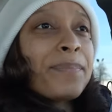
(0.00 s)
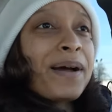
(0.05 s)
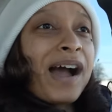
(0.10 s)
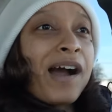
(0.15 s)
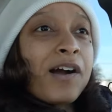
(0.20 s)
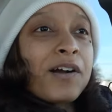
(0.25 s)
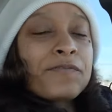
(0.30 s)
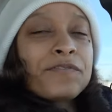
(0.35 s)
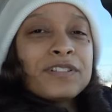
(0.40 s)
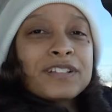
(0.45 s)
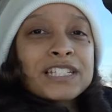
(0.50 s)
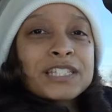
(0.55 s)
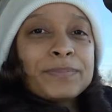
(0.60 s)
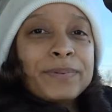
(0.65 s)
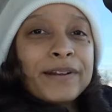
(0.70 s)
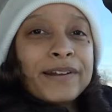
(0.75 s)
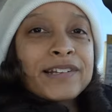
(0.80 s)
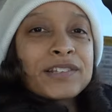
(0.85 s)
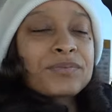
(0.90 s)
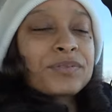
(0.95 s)
powerful
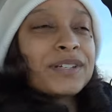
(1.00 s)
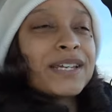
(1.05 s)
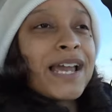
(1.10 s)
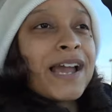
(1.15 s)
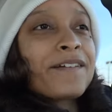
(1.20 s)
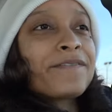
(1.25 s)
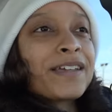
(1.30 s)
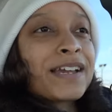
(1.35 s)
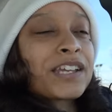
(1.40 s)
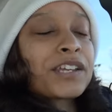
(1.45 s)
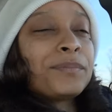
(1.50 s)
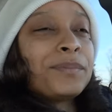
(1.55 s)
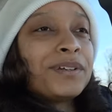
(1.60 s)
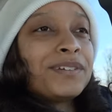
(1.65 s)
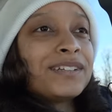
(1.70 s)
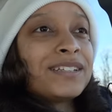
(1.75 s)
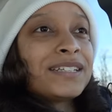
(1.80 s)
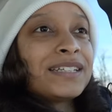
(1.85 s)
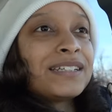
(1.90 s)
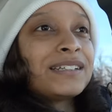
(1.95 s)
experience when you have that
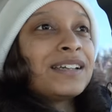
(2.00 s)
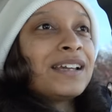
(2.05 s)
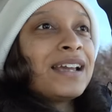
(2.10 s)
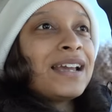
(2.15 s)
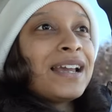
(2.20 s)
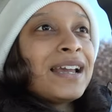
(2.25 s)
community.